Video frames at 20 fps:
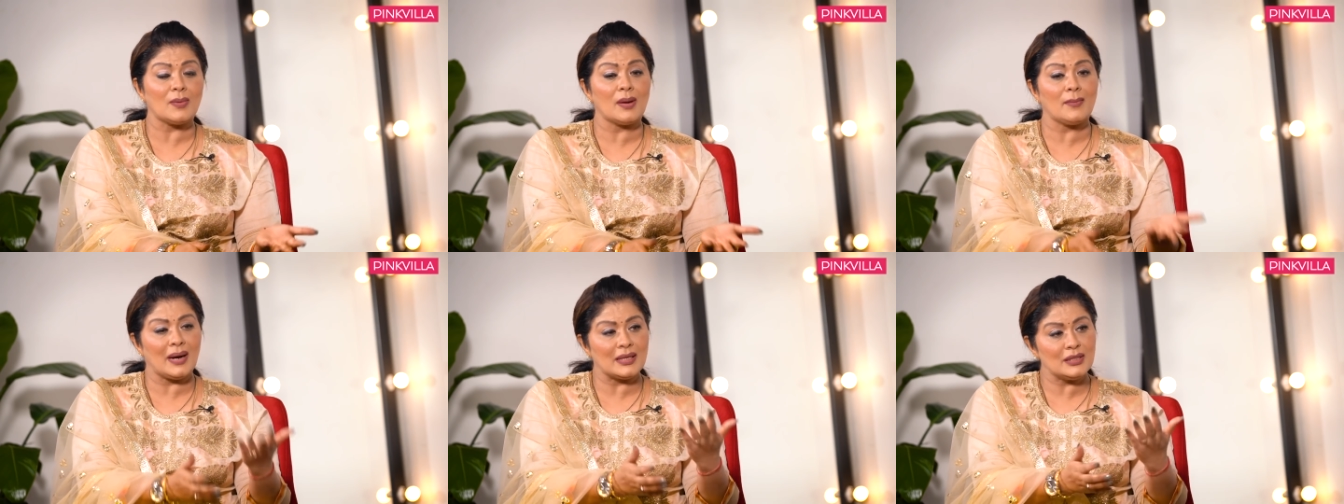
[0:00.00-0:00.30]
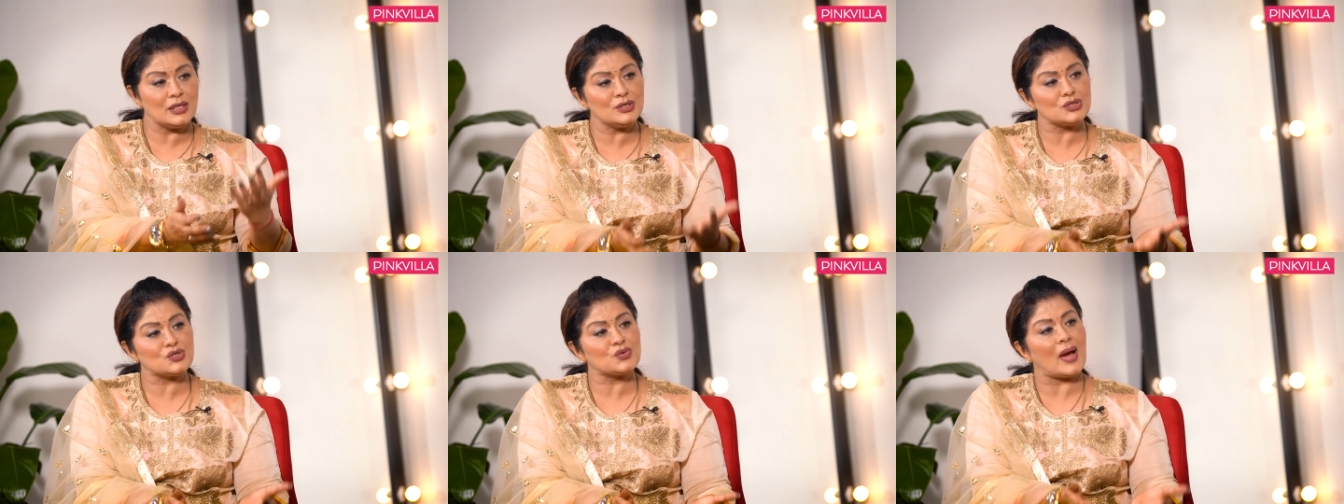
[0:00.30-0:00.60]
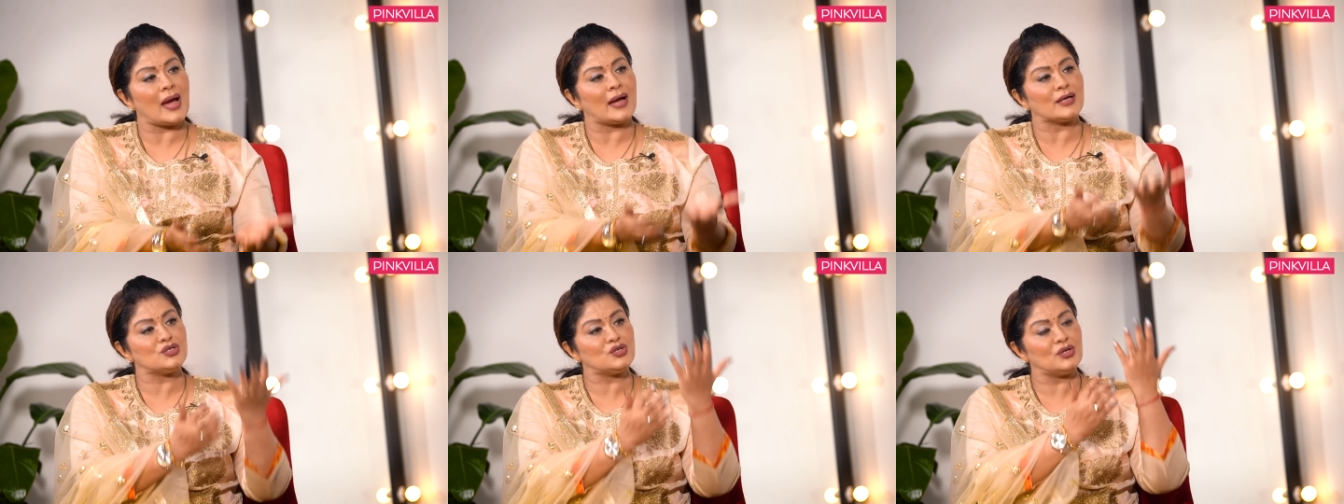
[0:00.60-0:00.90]
my mother used
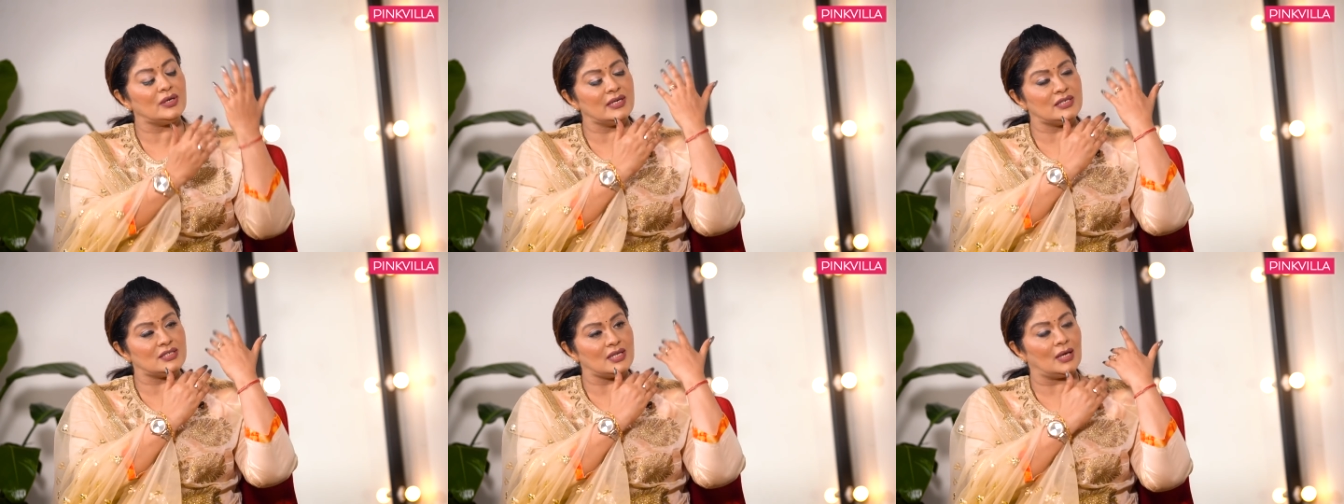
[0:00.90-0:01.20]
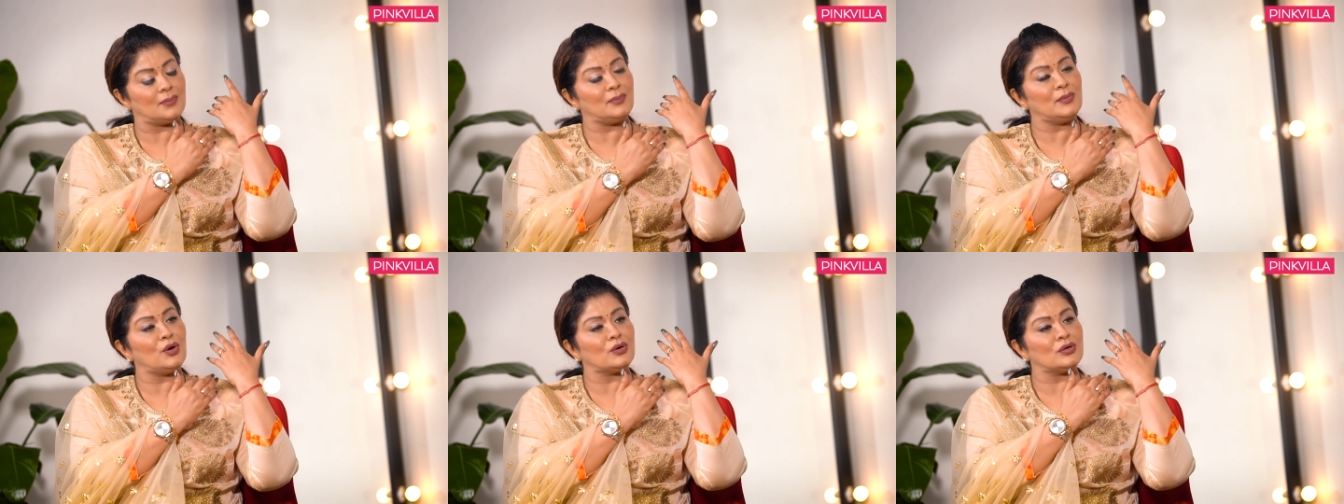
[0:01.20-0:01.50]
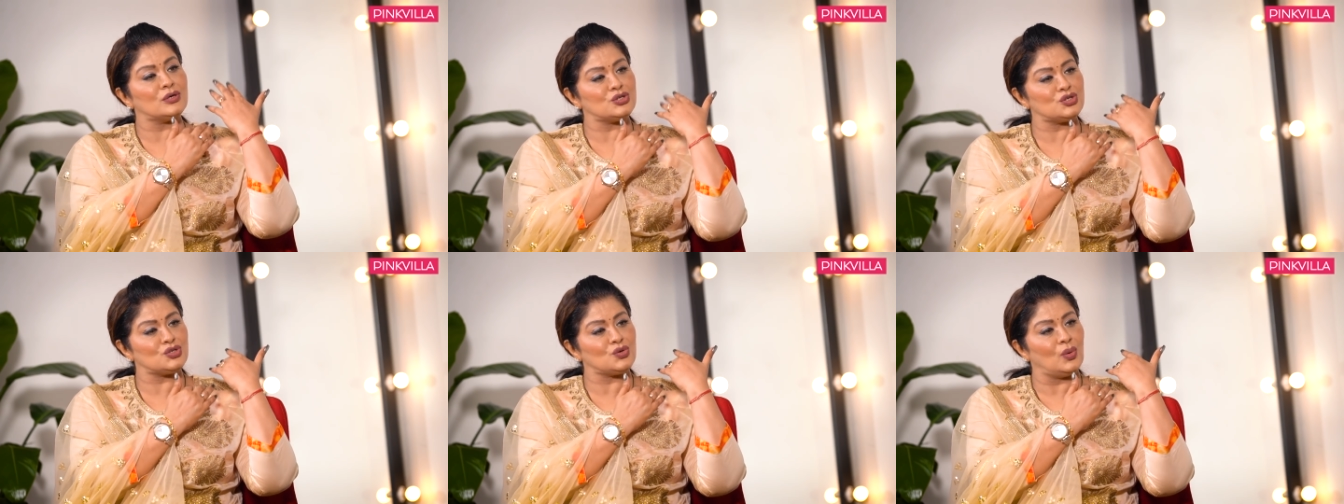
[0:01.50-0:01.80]
to actually take me on
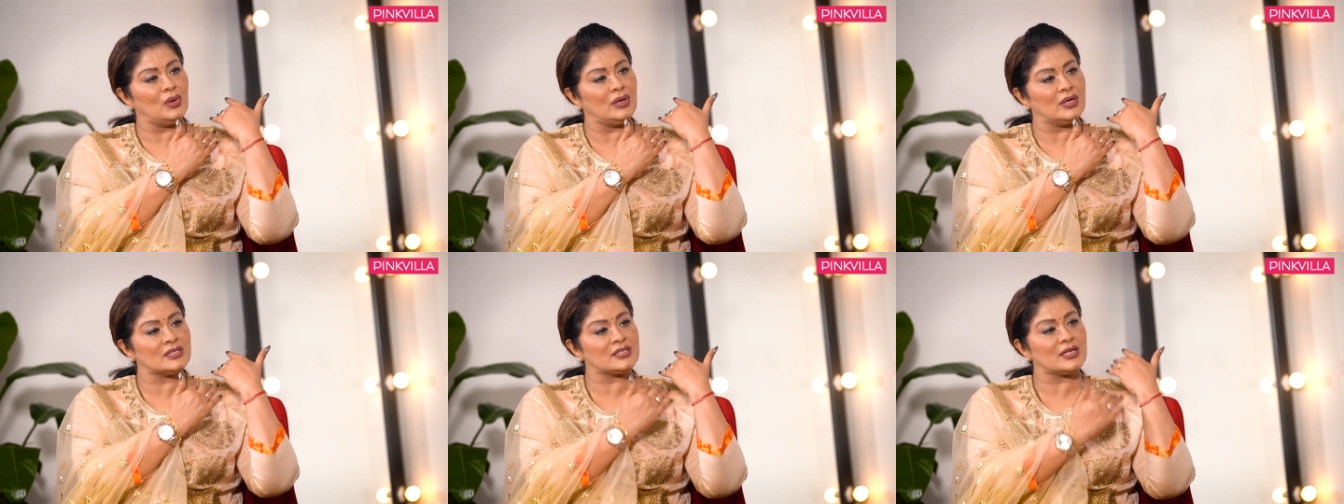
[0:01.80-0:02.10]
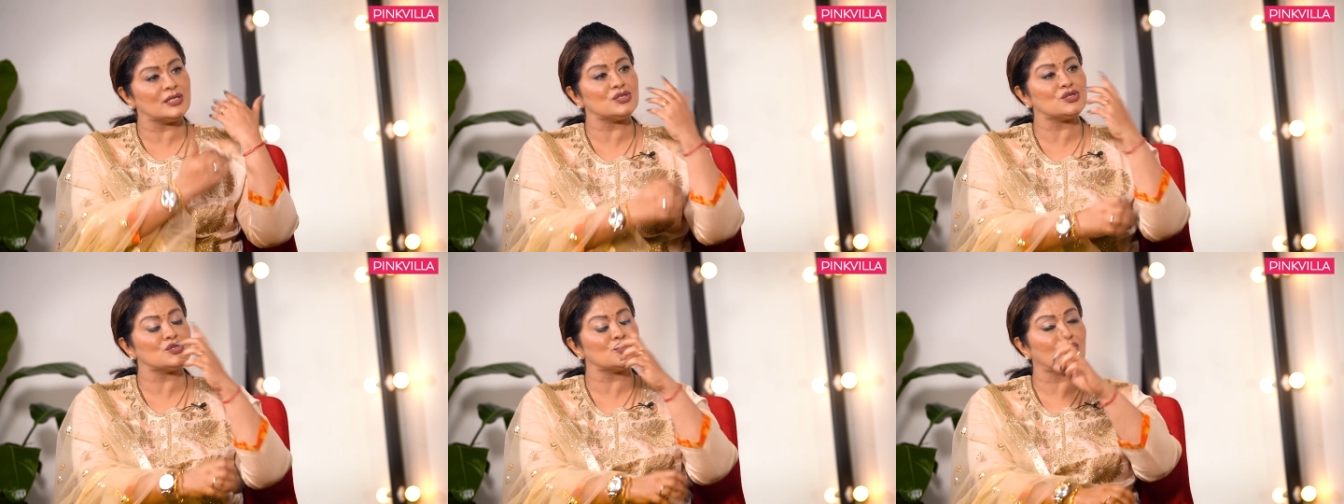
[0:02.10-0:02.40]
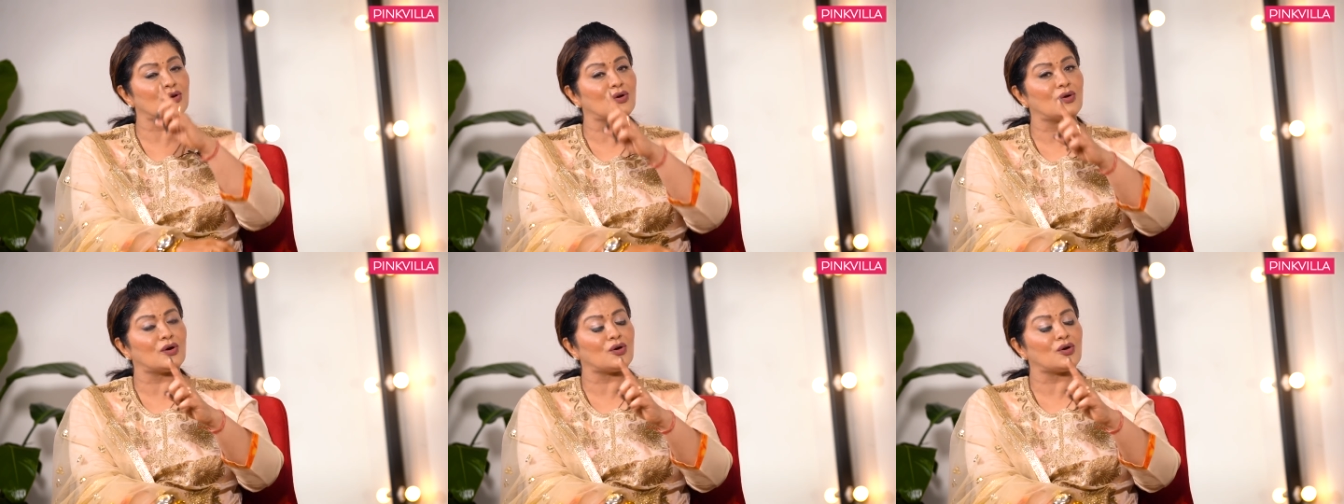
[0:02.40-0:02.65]
her shoulders and she used to